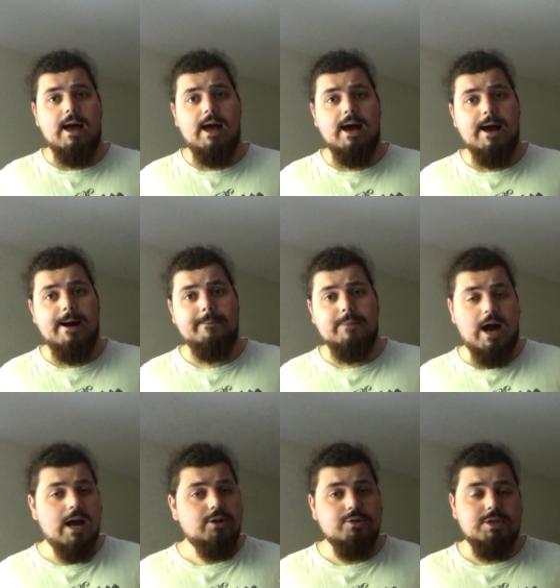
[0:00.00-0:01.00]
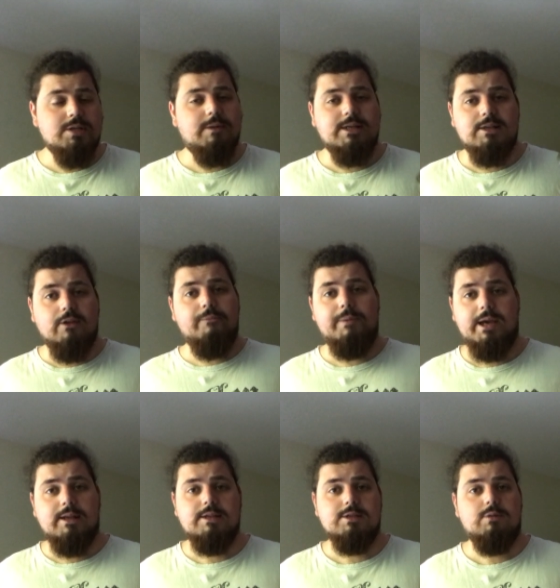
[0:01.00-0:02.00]
I do see myself
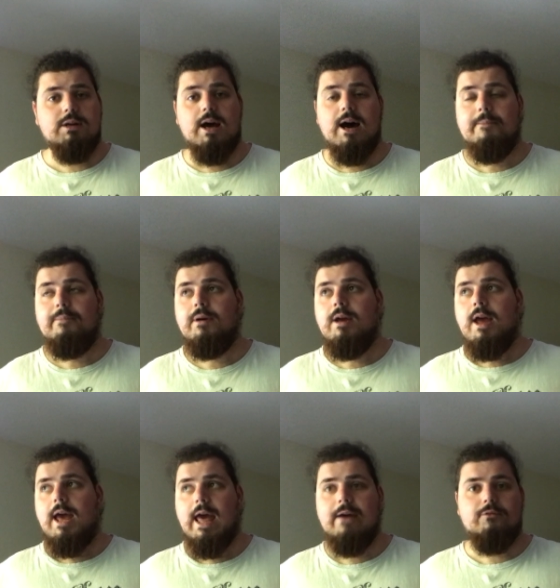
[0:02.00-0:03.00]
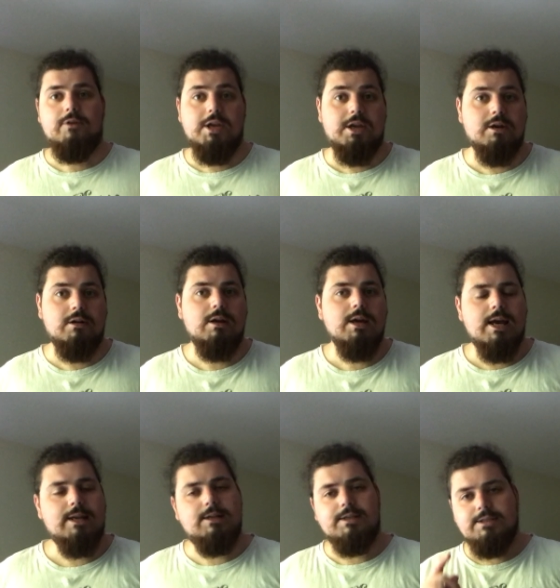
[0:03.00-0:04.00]
picking this one up every year.
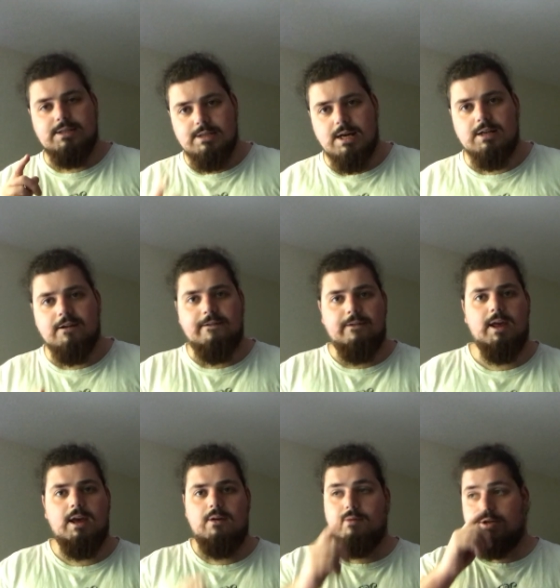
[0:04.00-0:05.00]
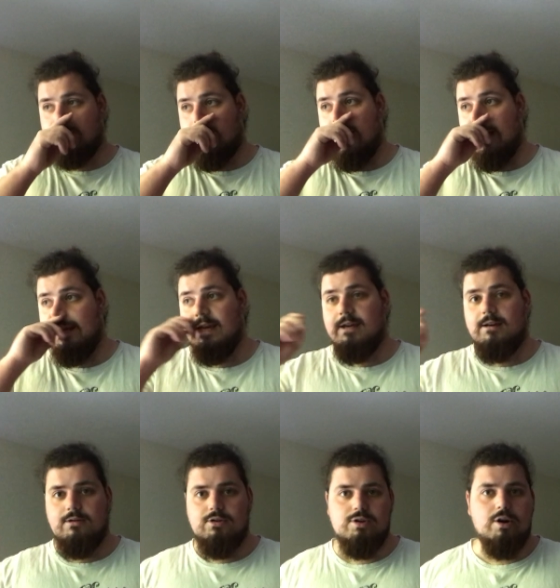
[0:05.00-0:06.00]
And there's another thing which I
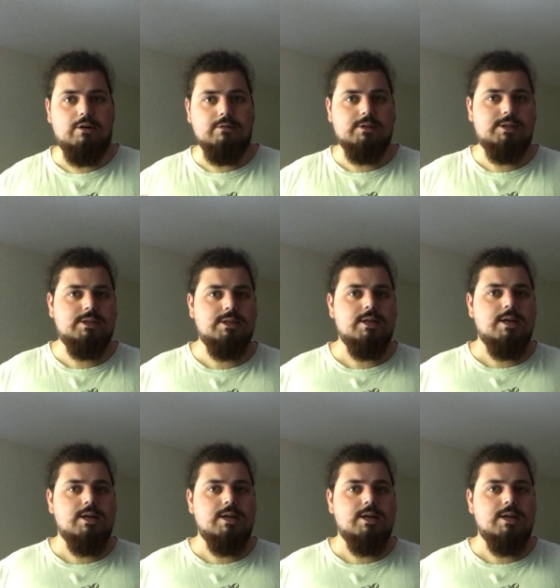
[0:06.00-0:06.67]
don't